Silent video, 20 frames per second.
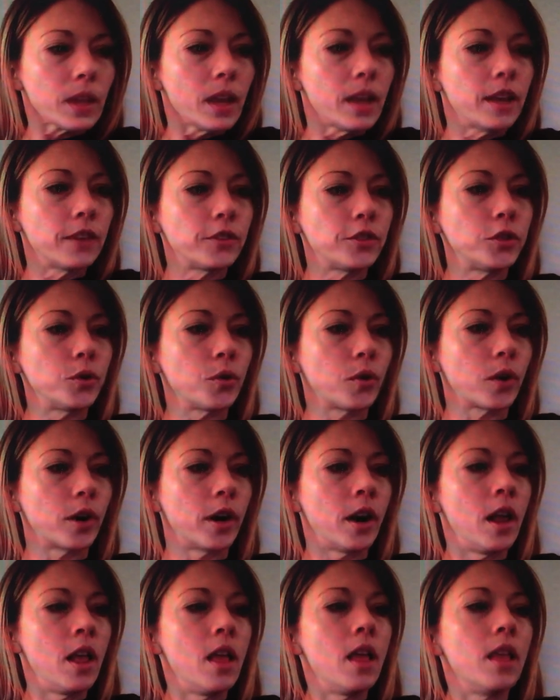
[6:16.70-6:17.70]
is
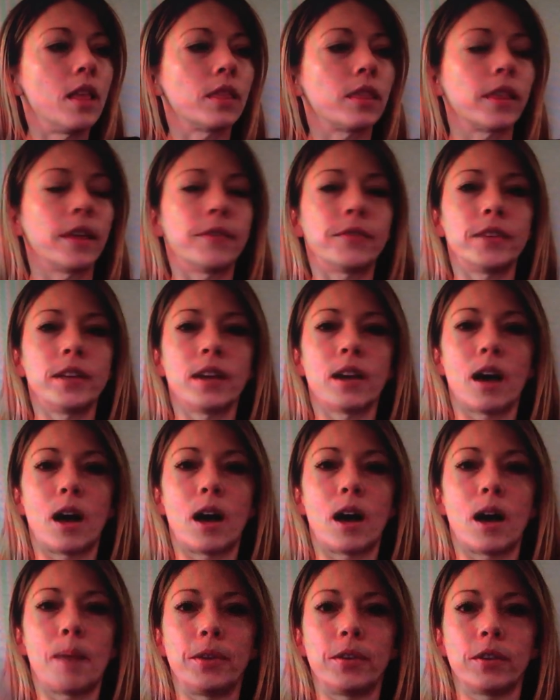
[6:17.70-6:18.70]
you're lifting
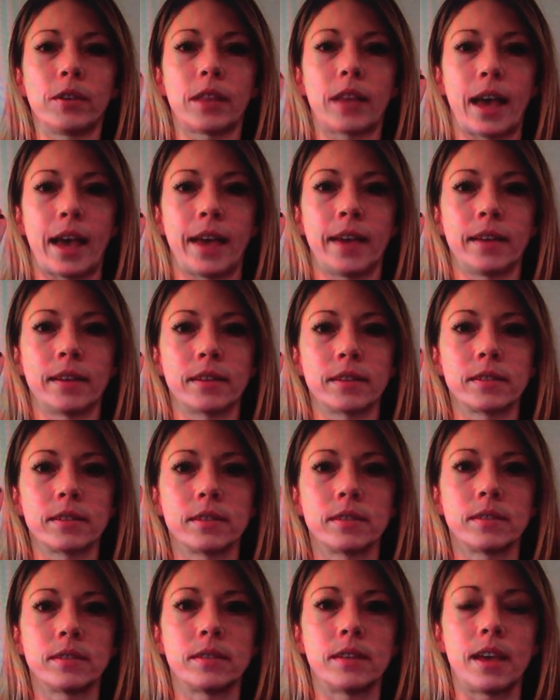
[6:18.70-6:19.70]
up your leg,
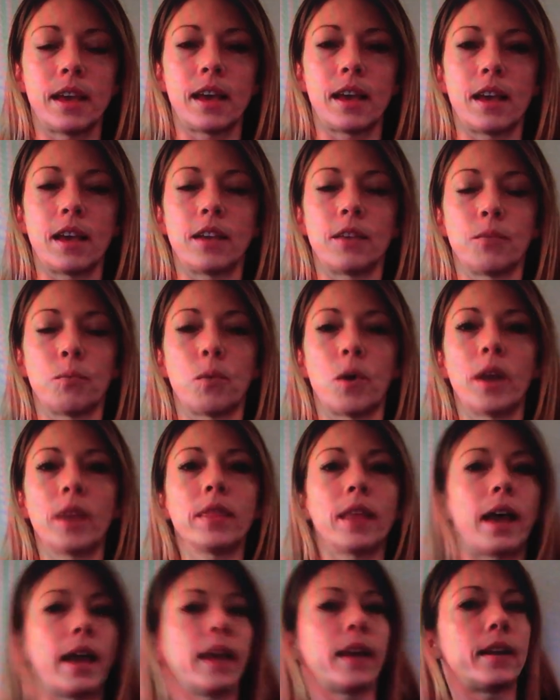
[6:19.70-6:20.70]
1
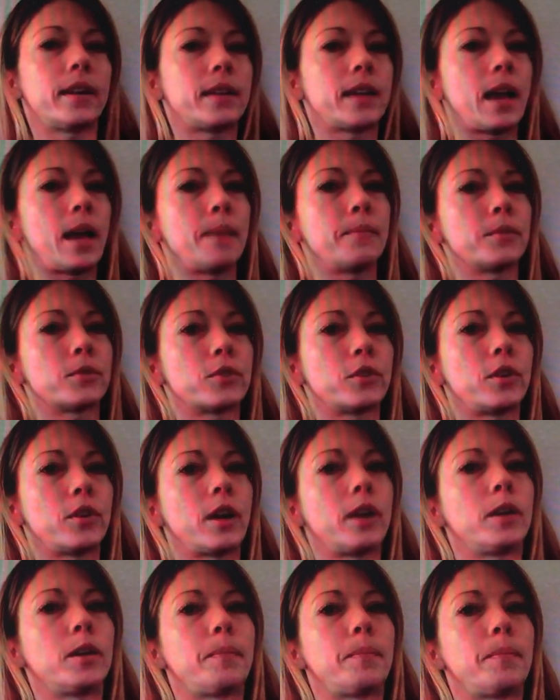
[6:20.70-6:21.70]
leg at a time. So you're
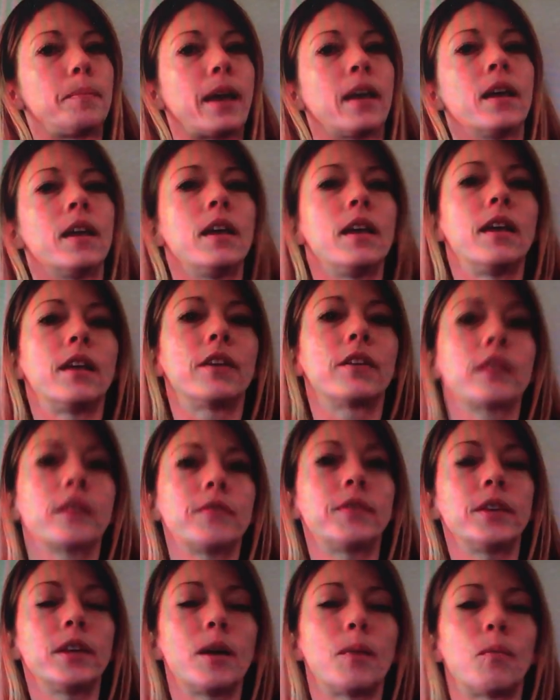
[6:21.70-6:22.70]
on your back, you're
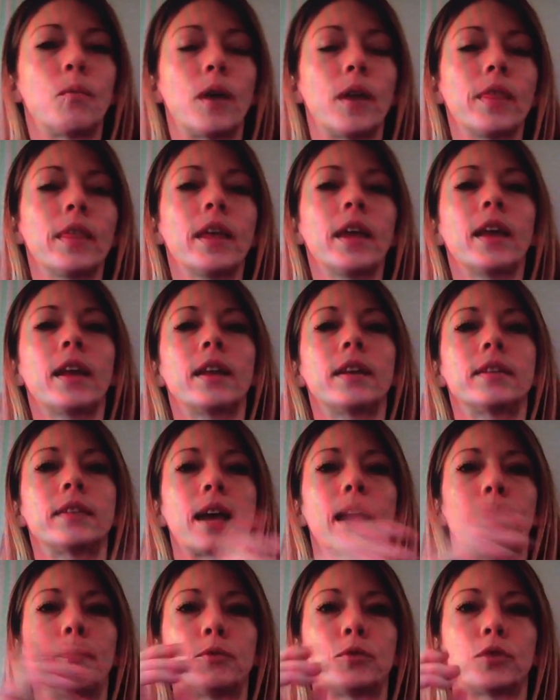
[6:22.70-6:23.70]
lifting up 1 leg at a
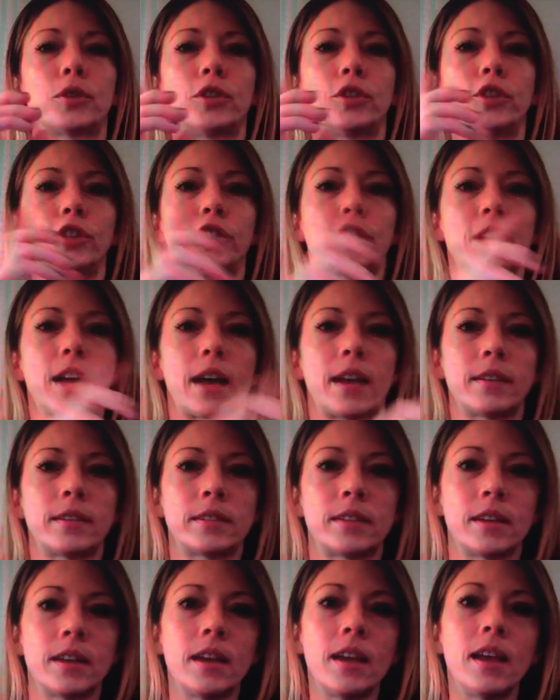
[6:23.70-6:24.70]
time towards your chest,
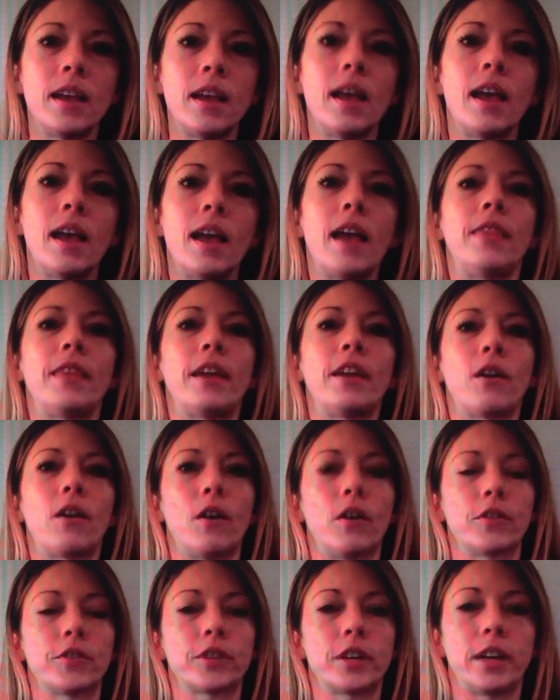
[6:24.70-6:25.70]
and then
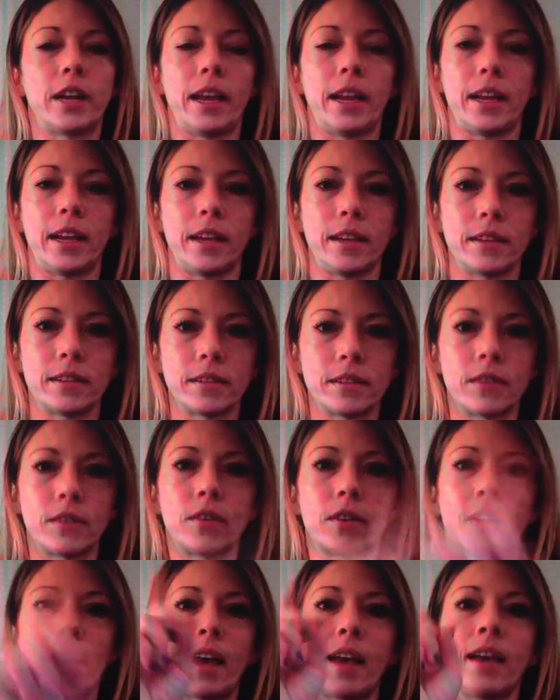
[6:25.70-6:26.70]
alternating,
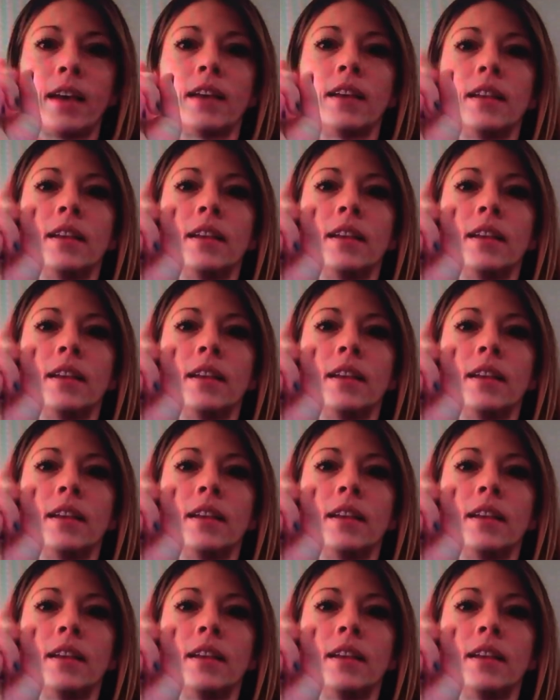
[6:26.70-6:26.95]
okay?